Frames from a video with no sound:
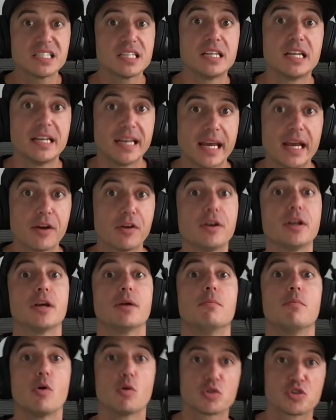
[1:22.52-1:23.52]
an inherent
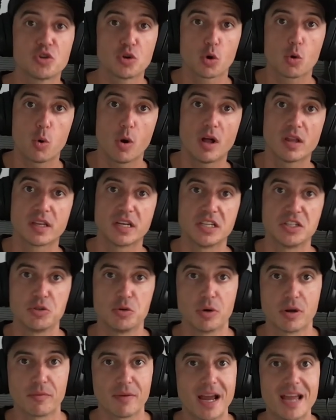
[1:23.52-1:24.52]
emotional quality
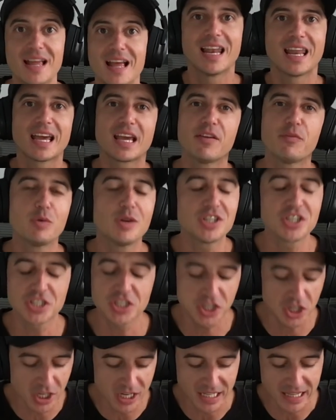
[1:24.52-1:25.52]
to it, right? Like if we
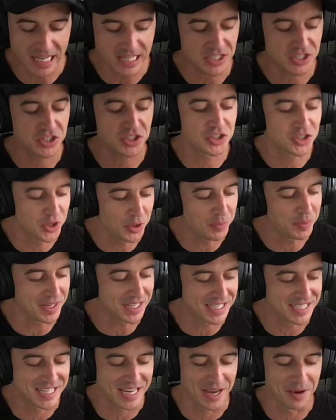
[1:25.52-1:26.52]
just look at that stupid
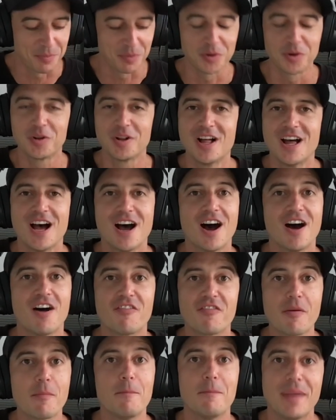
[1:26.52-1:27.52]
example
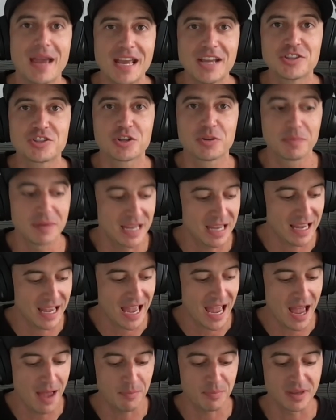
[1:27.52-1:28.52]
of major being
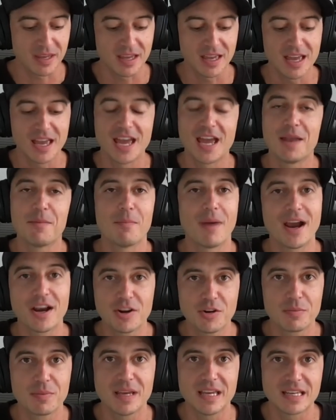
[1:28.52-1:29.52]
happy and
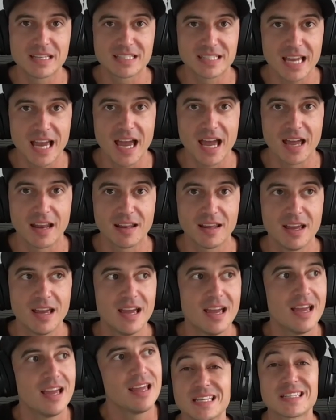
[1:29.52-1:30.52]
minor being sad,
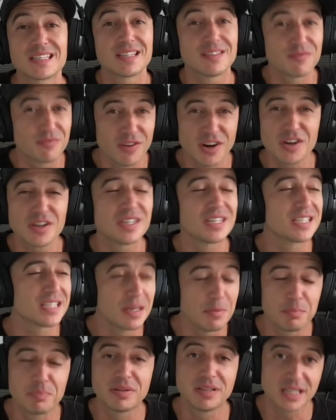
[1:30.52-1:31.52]
it's very
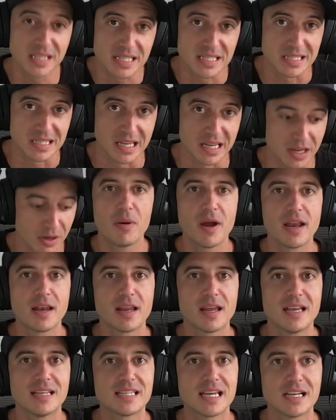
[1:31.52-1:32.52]
simplistic,
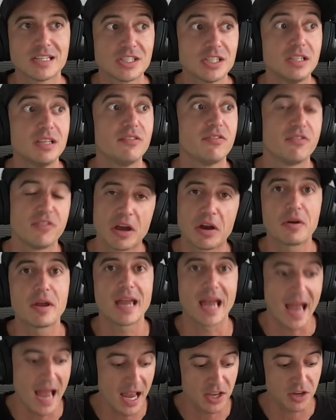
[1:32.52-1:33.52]
but it's actually very
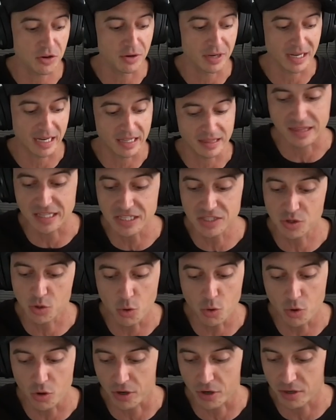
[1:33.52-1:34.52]
accurate. Like this
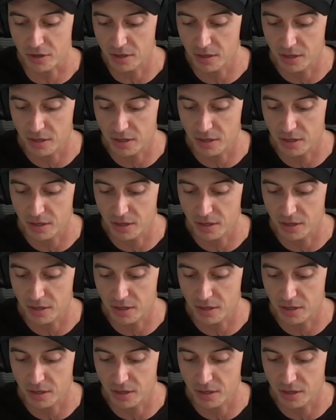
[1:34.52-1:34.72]
chord